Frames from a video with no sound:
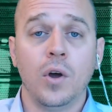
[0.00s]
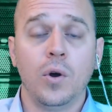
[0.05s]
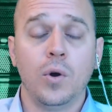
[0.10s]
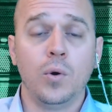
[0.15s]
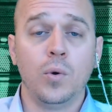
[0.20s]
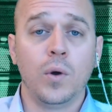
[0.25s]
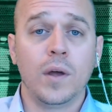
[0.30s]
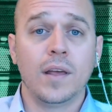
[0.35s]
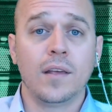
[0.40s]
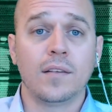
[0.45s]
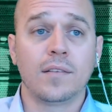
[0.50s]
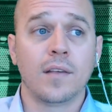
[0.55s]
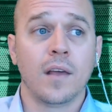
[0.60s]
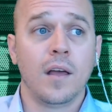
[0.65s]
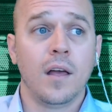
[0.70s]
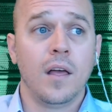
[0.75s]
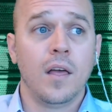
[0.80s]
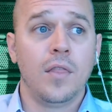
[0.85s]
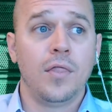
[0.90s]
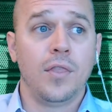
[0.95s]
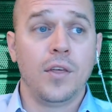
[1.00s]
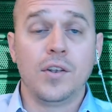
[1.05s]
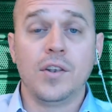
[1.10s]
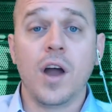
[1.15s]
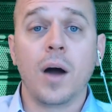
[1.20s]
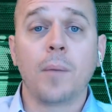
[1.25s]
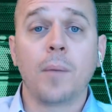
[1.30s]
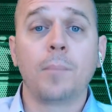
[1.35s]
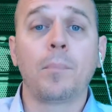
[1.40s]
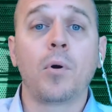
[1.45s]
who is the
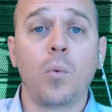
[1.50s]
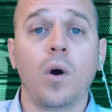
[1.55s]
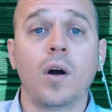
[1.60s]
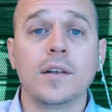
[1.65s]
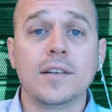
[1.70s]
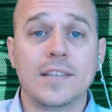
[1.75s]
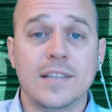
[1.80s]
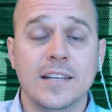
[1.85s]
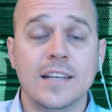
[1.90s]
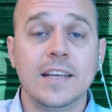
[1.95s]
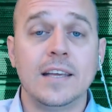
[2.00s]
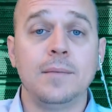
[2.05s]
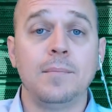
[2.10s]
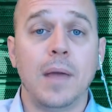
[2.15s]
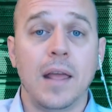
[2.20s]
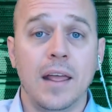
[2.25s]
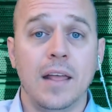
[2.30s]
#1 team